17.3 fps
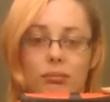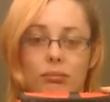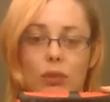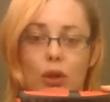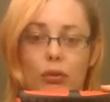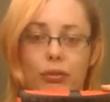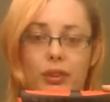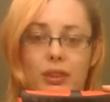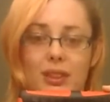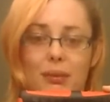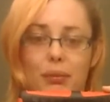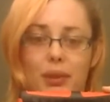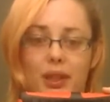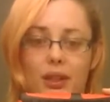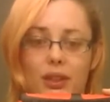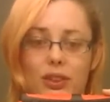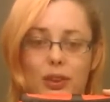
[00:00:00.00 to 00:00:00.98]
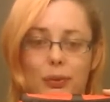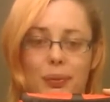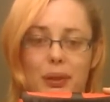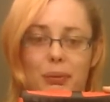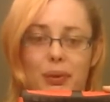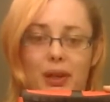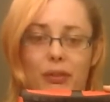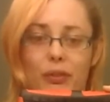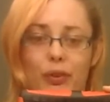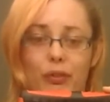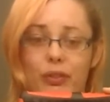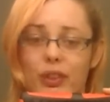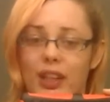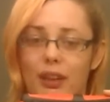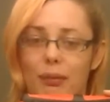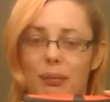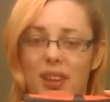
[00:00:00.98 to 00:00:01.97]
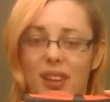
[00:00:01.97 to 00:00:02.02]
hopefully somebody else would be brave enough to
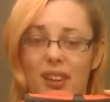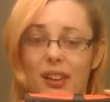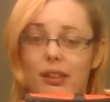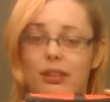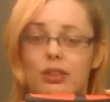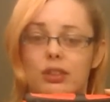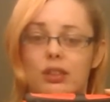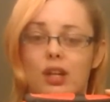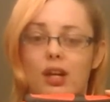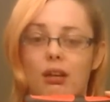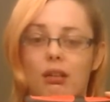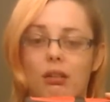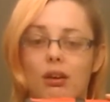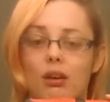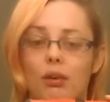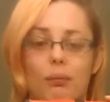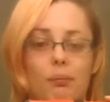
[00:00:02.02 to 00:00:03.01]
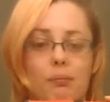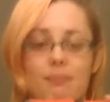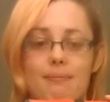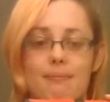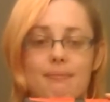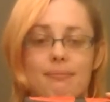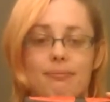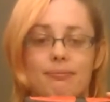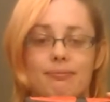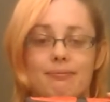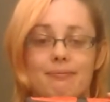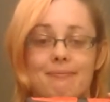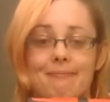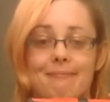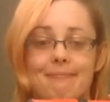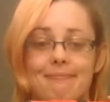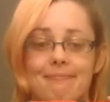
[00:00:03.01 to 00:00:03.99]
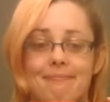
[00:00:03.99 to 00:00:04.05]
give me theirs. I don't know.
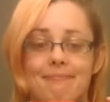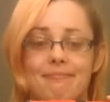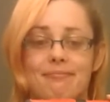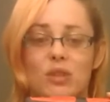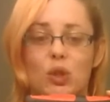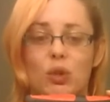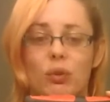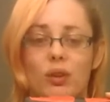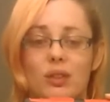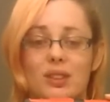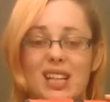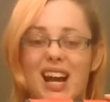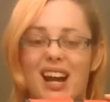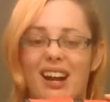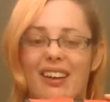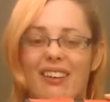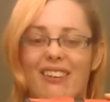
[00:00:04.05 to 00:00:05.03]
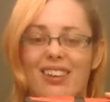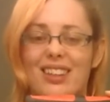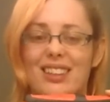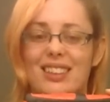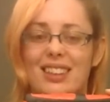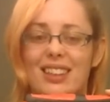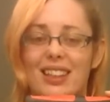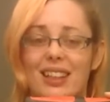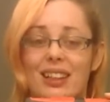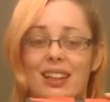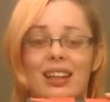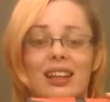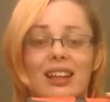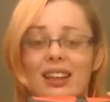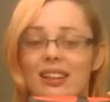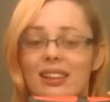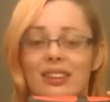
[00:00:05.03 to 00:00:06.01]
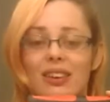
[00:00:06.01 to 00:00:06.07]
Who knows? I honestly
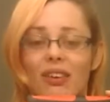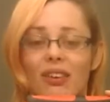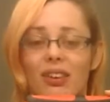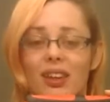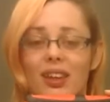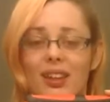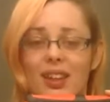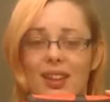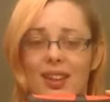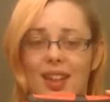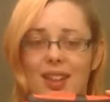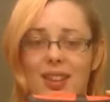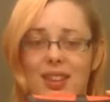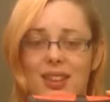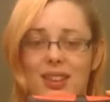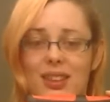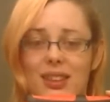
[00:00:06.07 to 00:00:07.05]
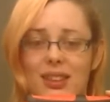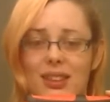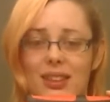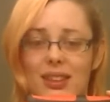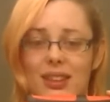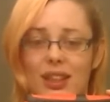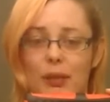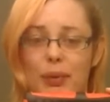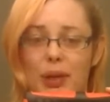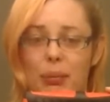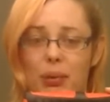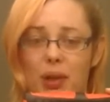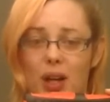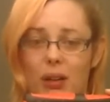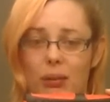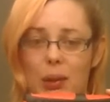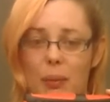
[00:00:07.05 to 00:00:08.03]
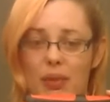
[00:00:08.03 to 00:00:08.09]
don't think that that's going to be a
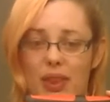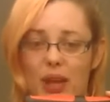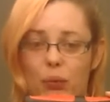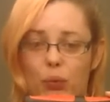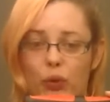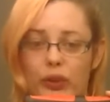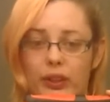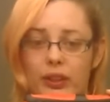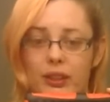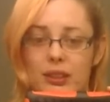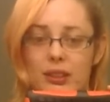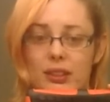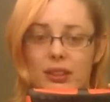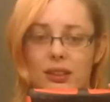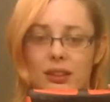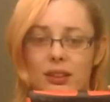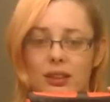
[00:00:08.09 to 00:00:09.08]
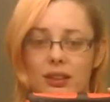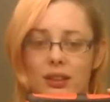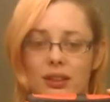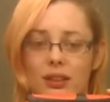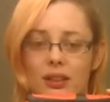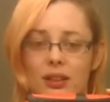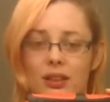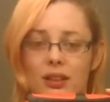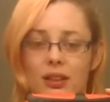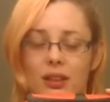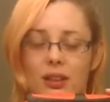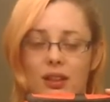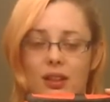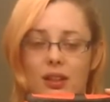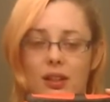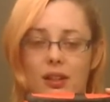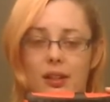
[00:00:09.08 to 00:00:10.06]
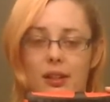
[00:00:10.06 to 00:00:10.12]
problem. They wouldn't
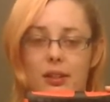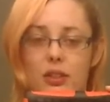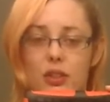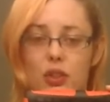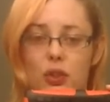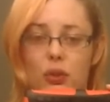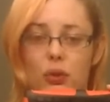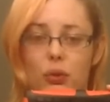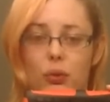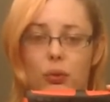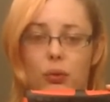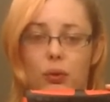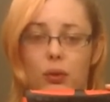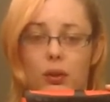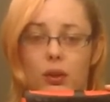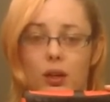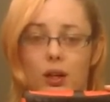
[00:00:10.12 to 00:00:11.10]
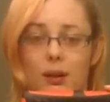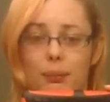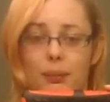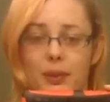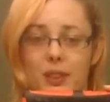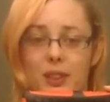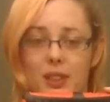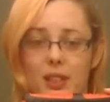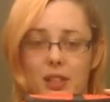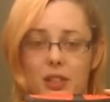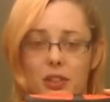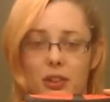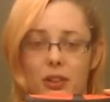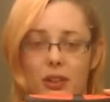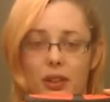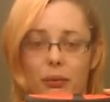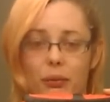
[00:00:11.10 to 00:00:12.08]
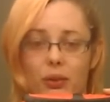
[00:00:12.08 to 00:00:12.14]
do a
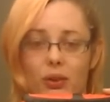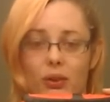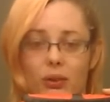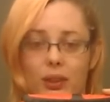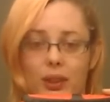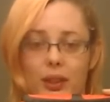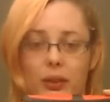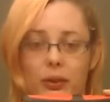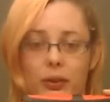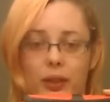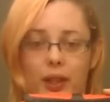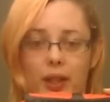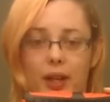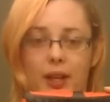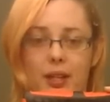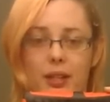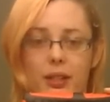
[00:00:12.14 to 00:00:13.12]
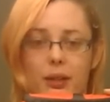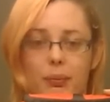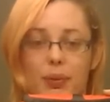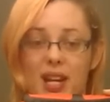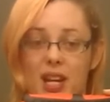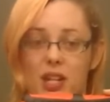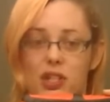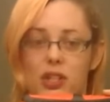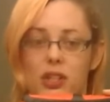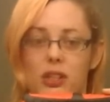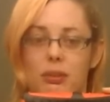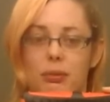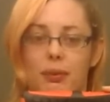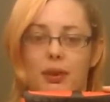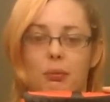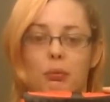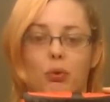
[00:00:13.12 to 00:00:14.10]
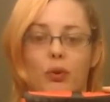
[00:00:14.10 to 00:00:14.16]
procedure that would only create patients
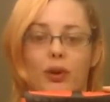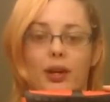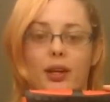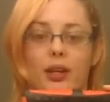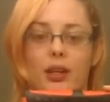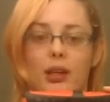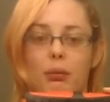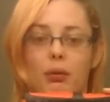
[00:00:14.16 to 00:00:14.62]
with more kidney